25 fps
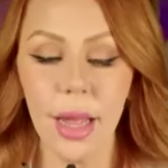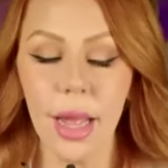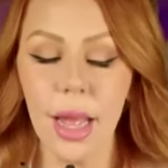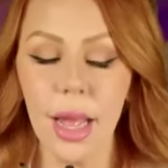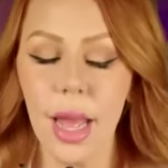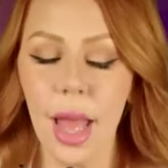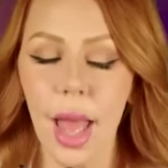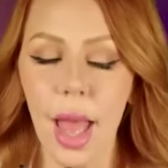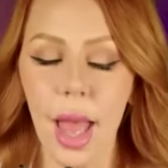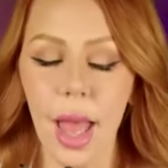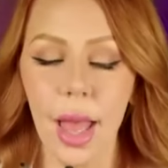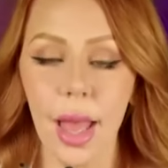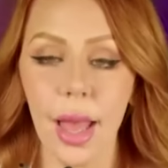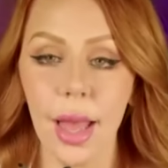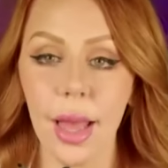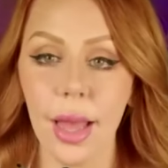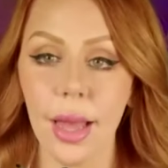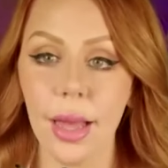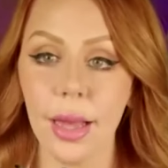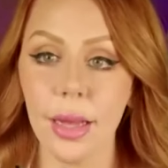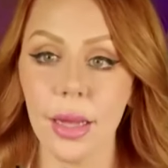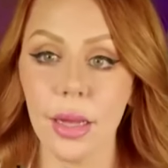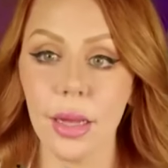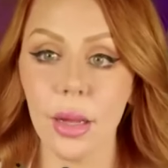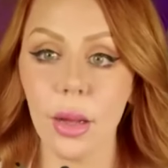His name
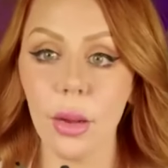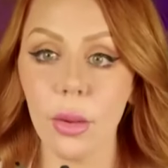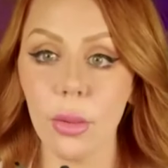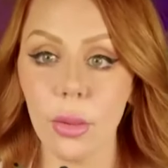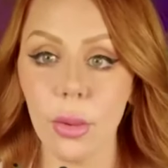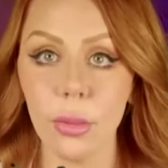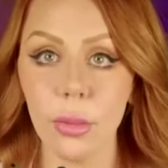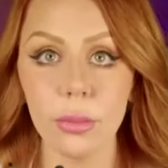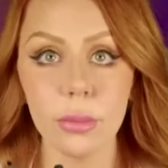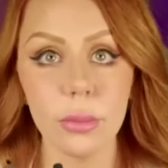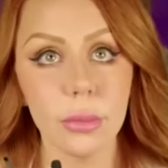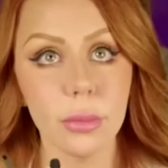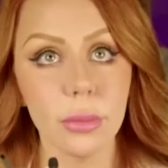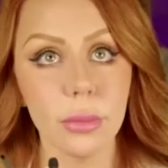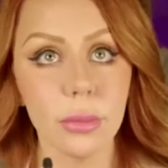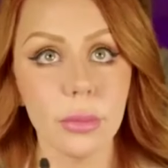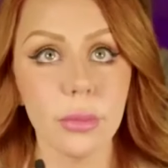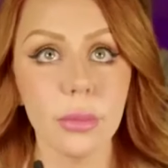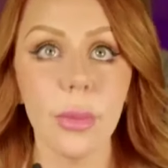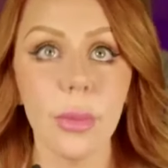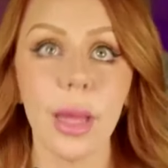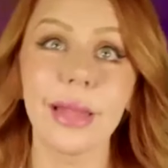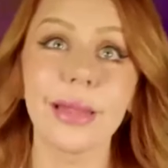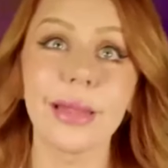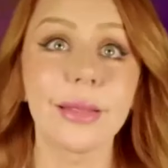because that'd
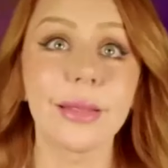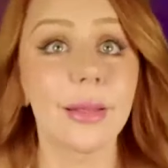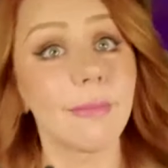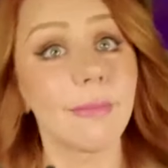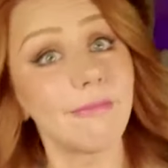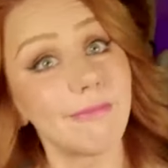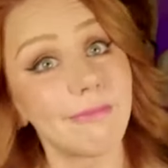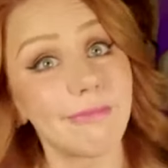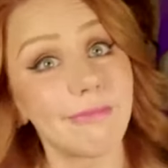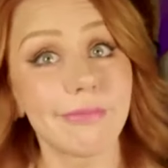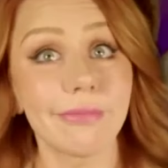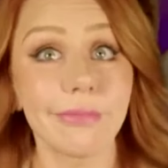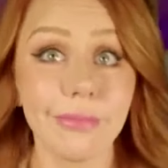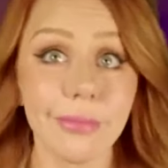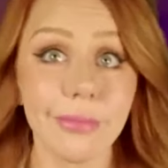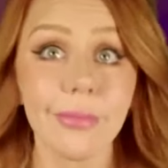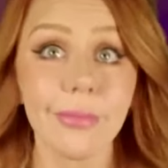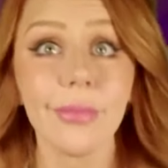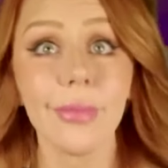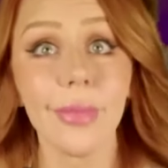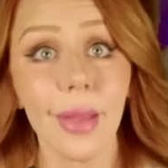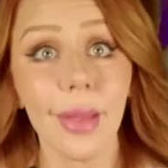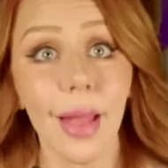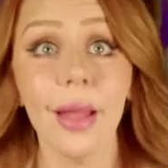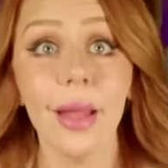uh, be crazy
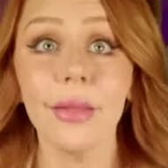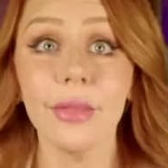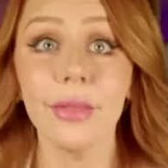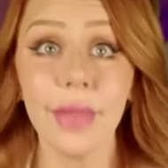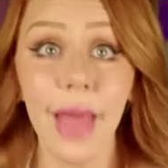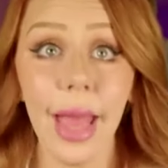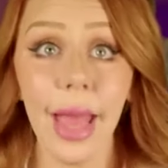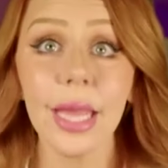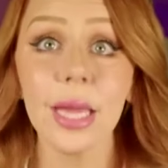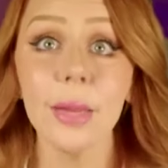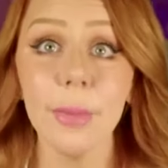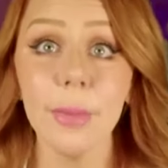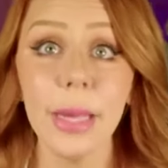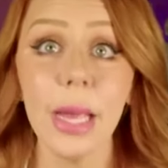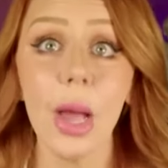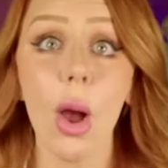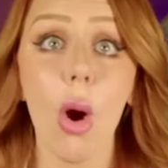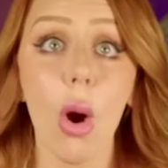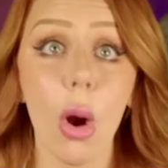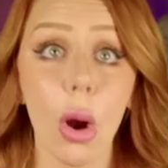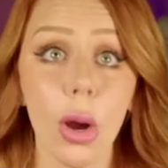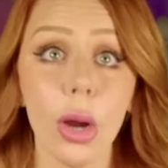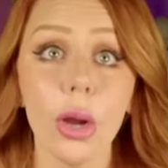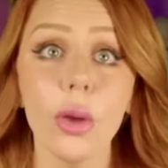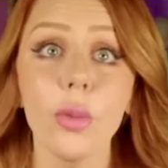that can be
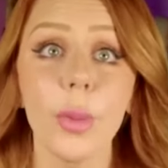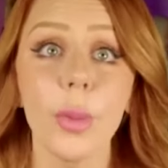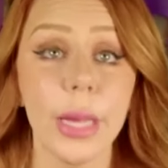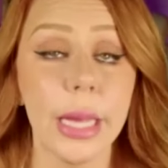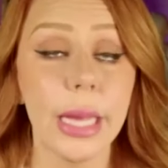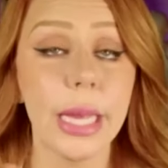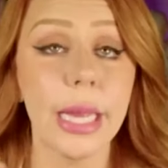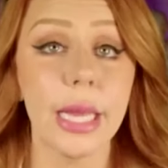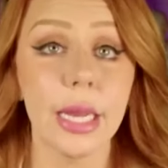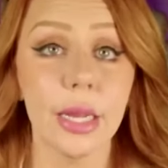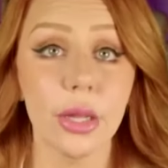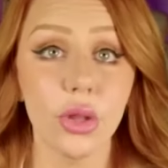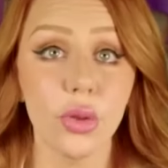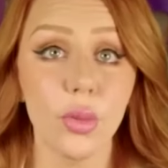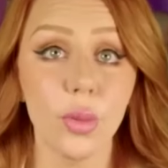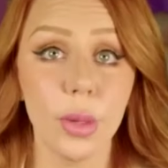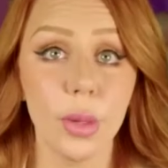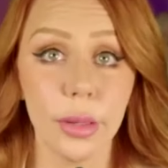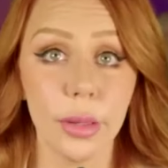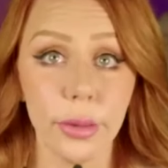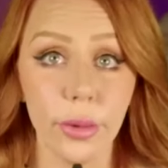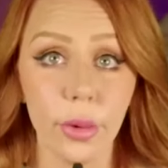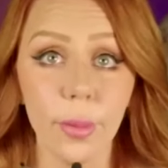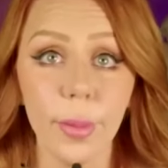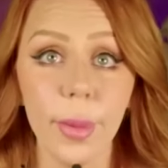hard. We can get into it a
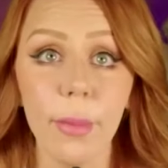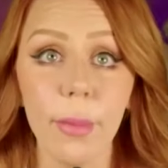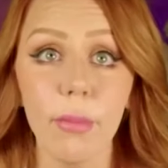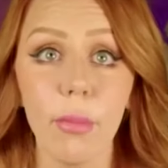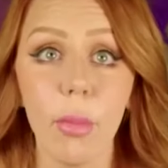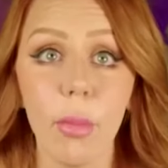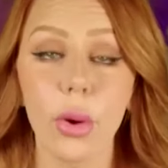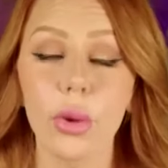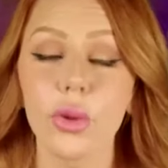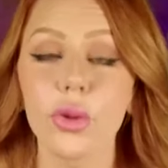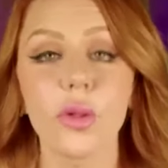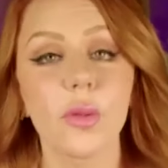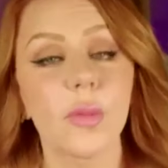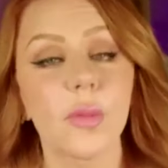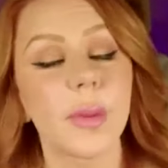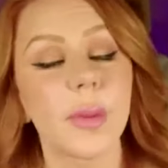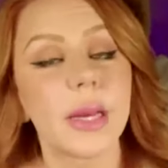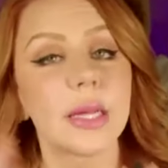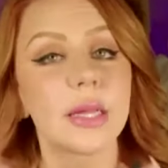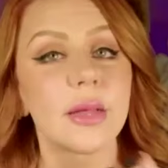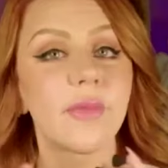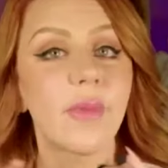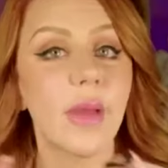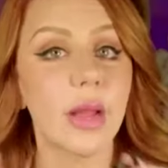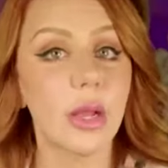little bit more just
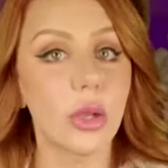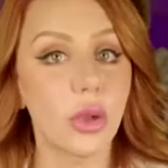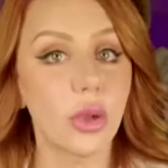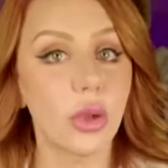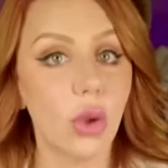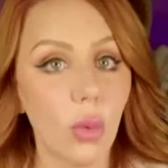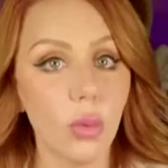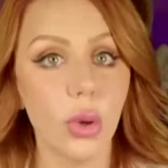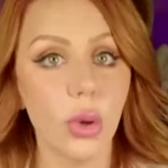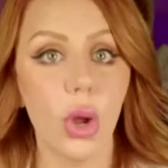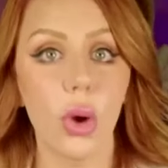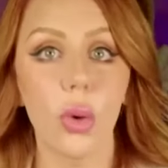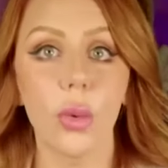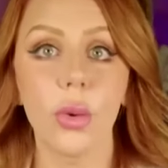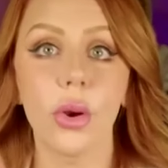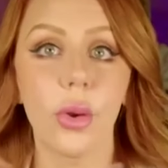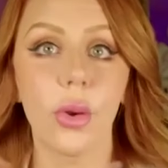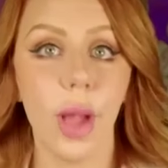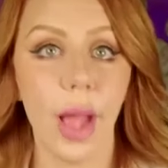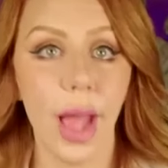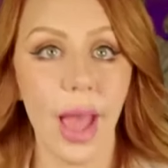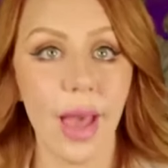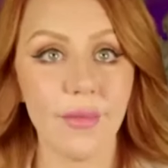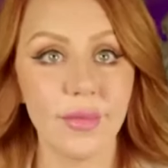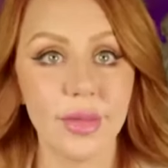because if I don't know it or
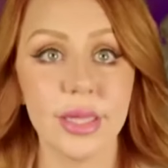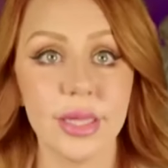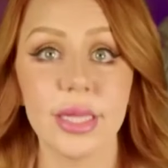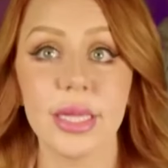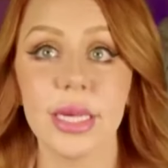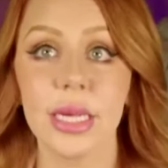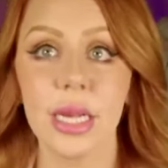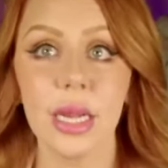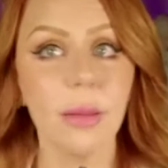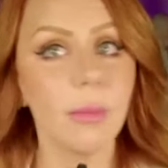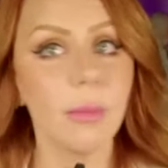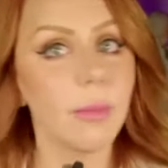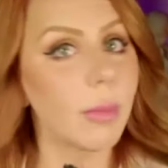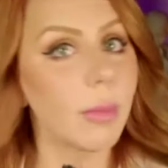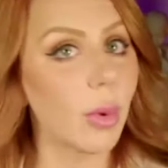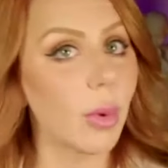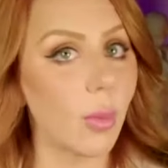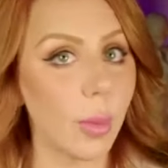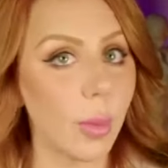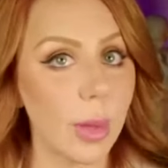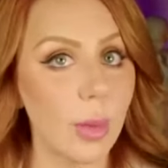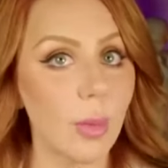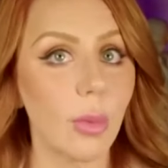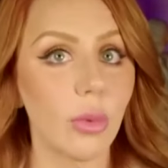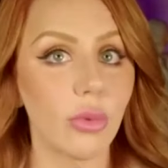I haven't seen it, but
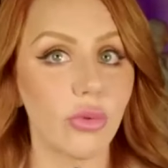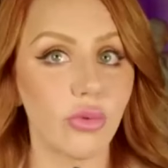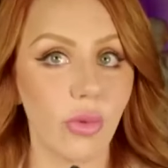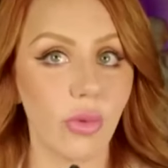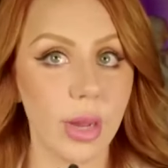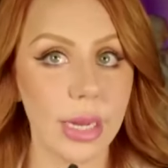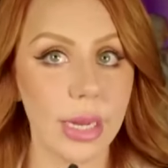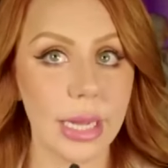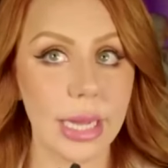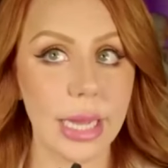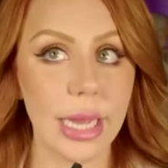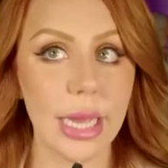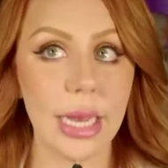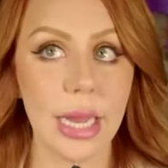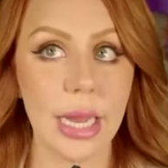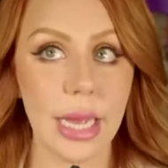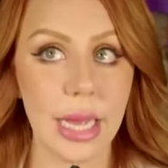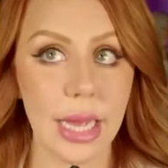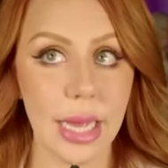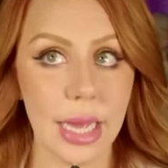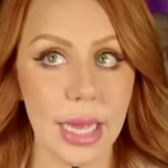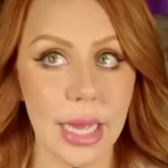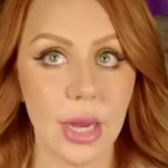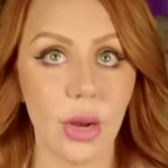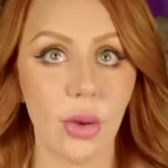we will try to get
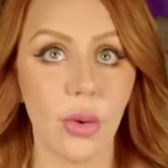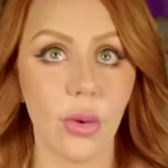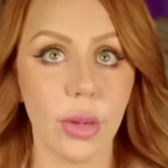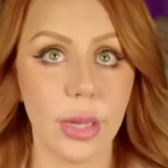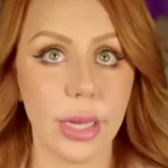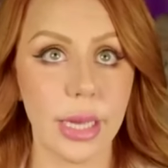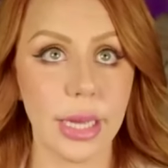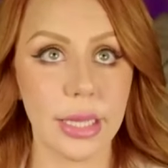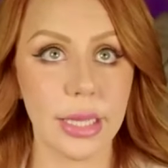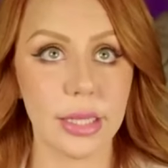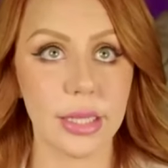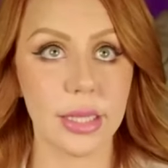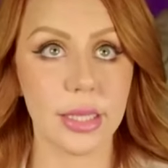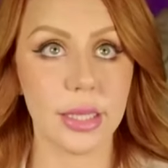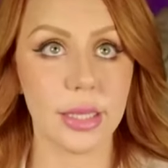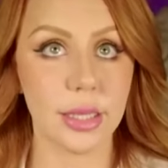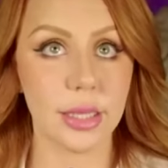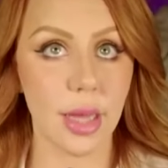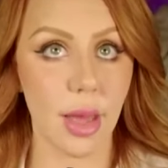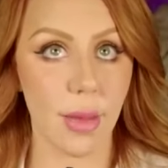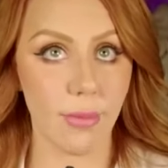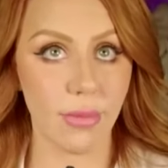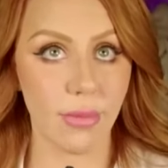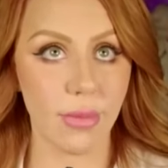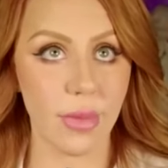it or get
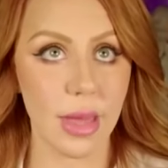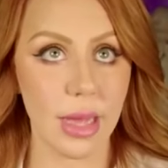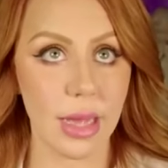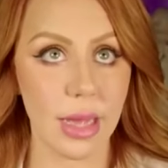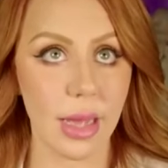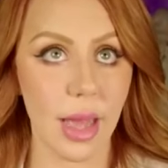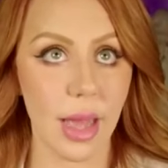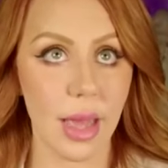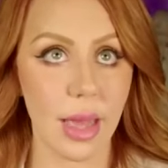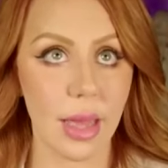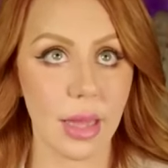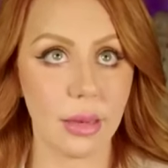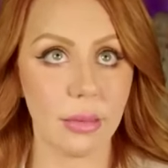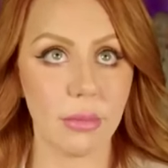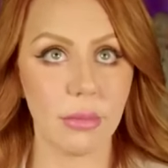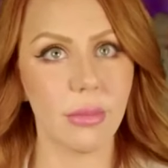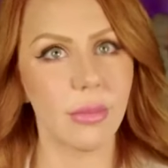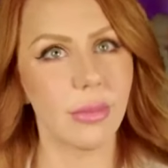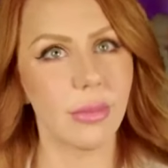something at.